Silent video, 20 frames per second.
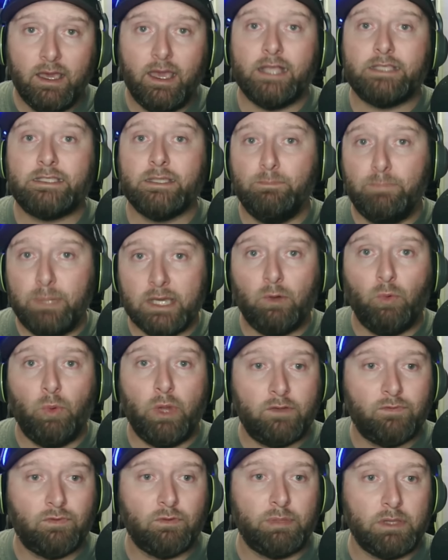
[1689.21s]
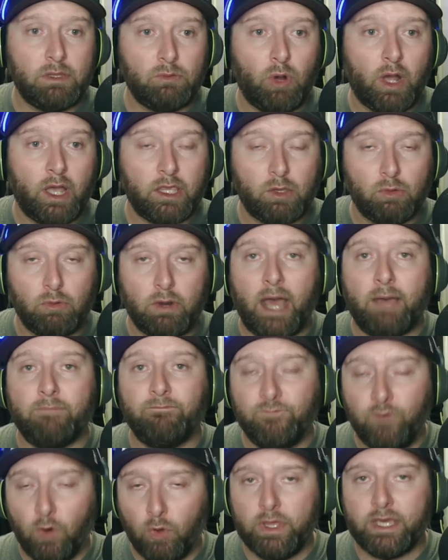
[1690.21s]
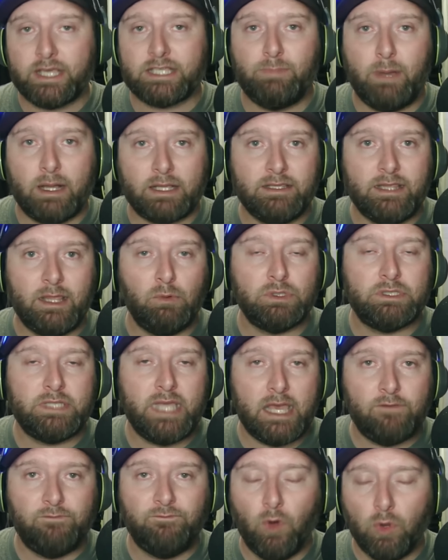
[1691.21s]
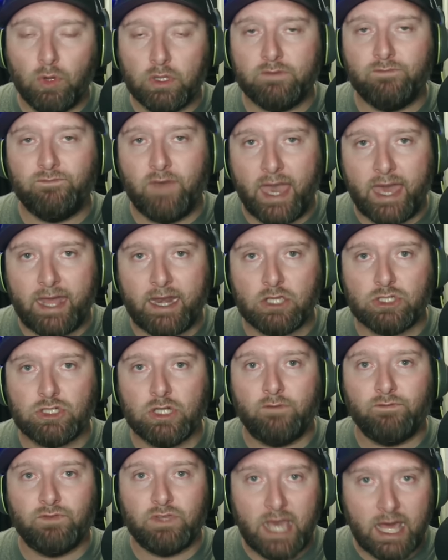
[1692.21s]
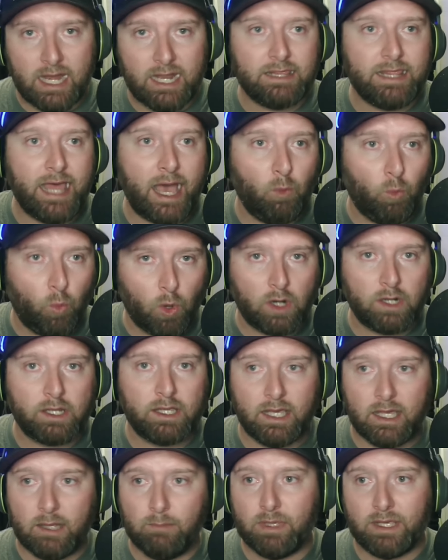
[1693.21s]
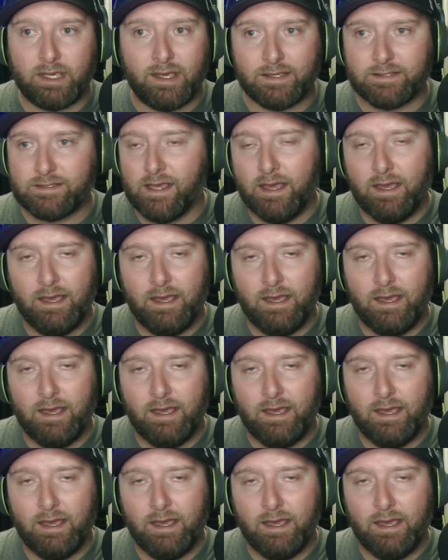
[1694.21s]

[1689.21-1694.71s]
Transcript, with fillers: It's a big week for BYU, and I'm fully expecting they will take full advantage of getting that work in because